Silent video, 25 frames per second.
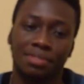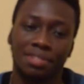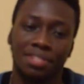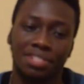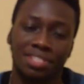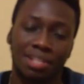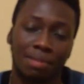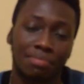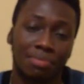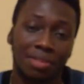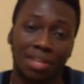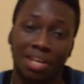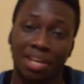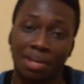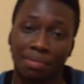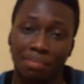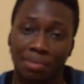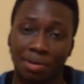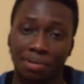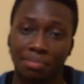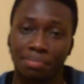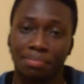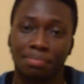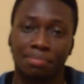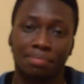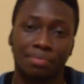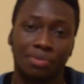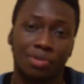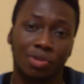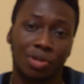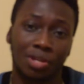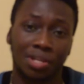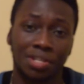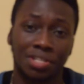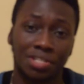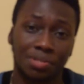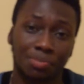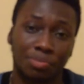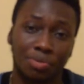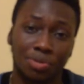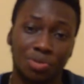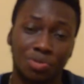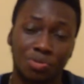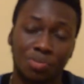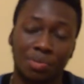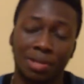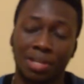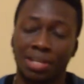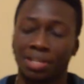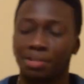something came up, they weren't able
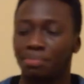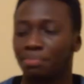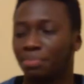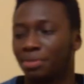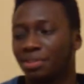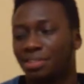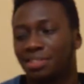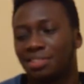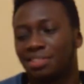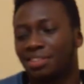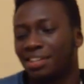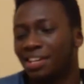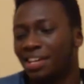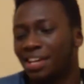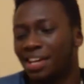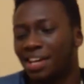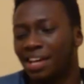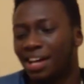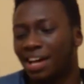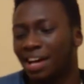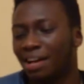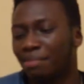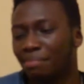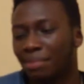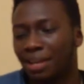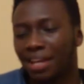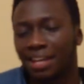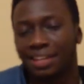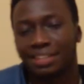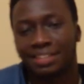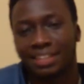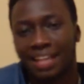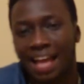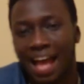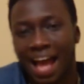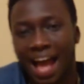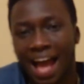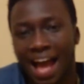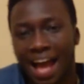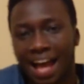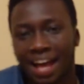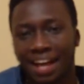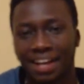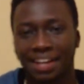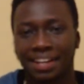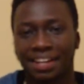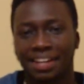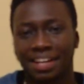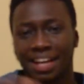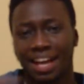to make it, but I'm like, nah,
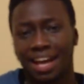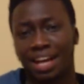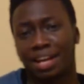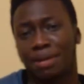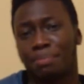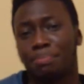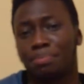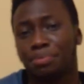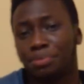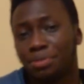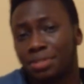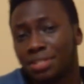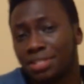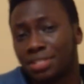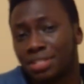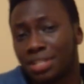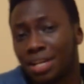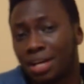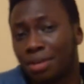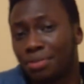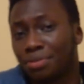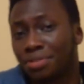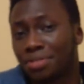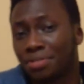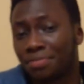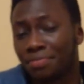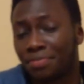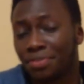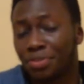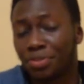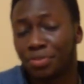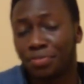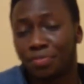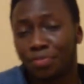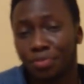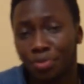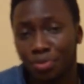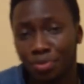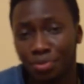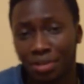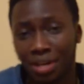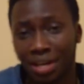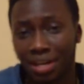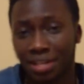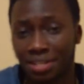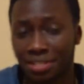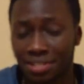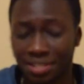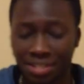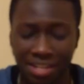that puts out a video for you
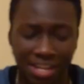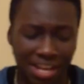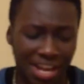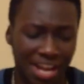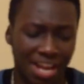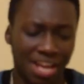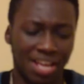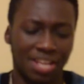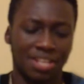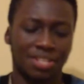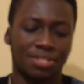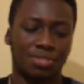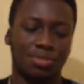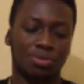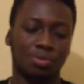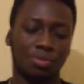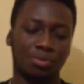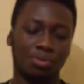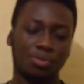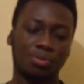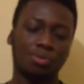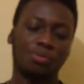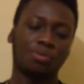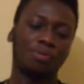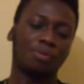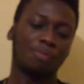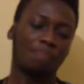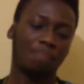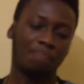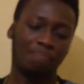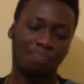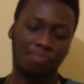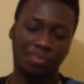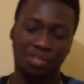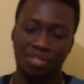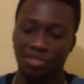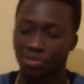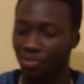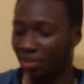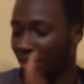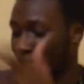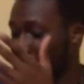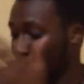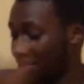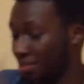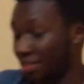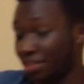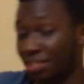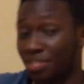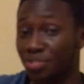guys. So as you can
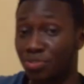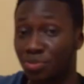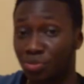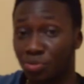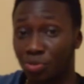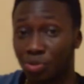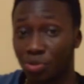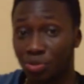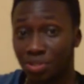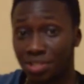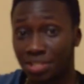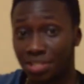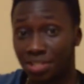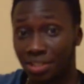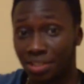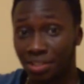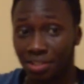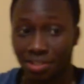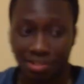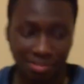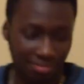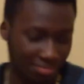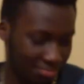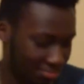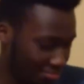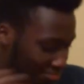see there's no hot seat.